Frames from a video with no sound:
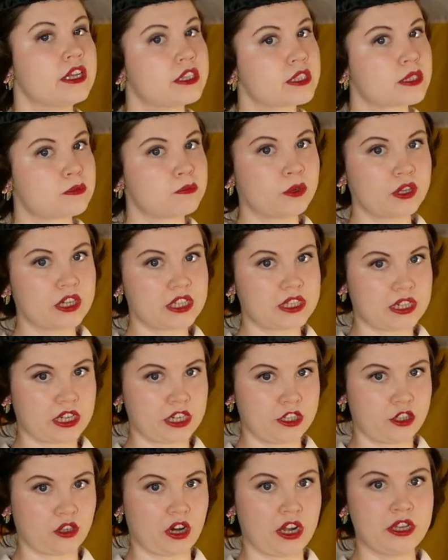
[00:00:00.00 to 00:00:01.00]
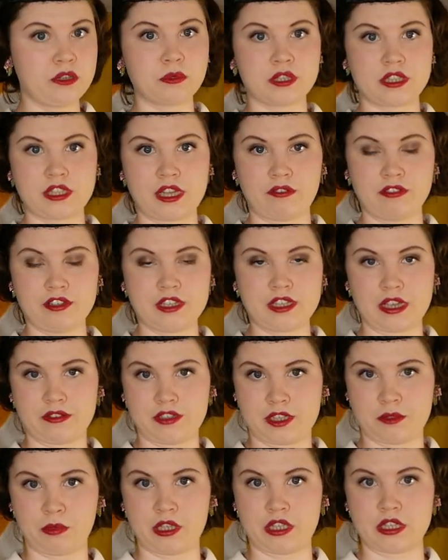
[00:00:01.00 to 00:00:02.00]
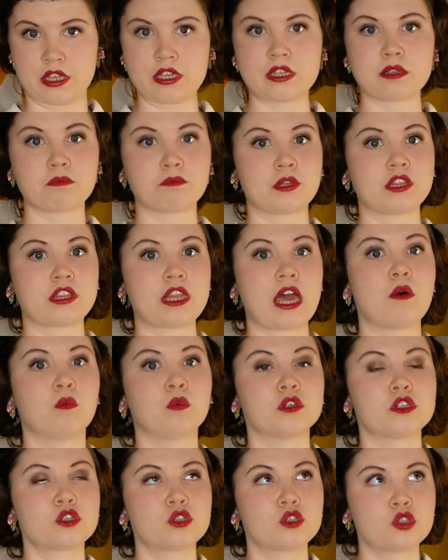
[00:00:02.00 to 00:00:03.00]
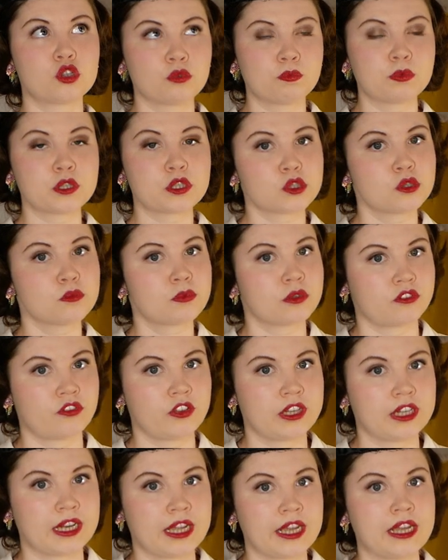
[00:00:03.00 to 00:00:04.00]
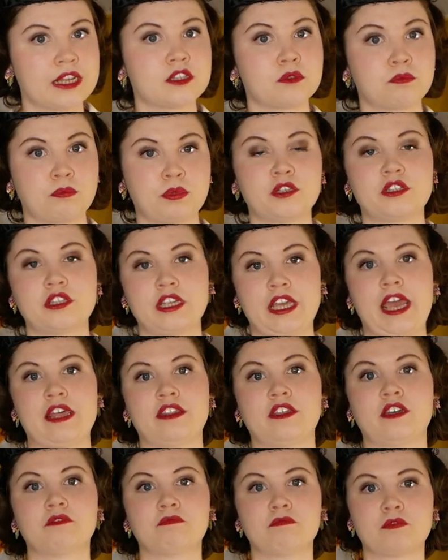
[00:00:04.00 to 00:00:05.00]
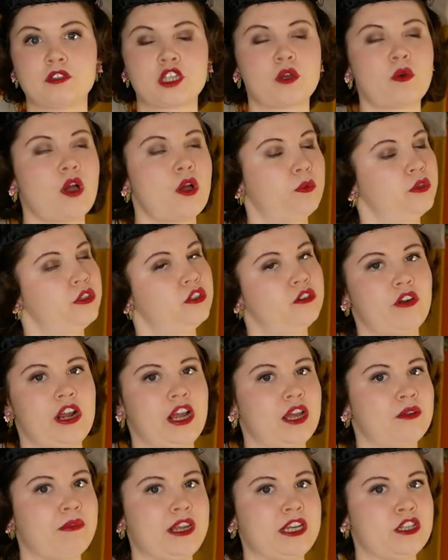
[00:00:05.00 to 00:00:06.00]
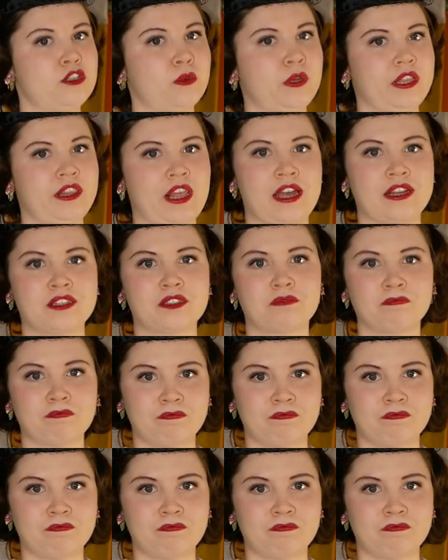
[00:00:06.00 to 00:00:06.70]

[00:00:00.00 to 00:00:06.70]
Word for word: The smallest I tried was seven centimeters, but that was super super fiddly to put together, so I wouldn't recommend doing that.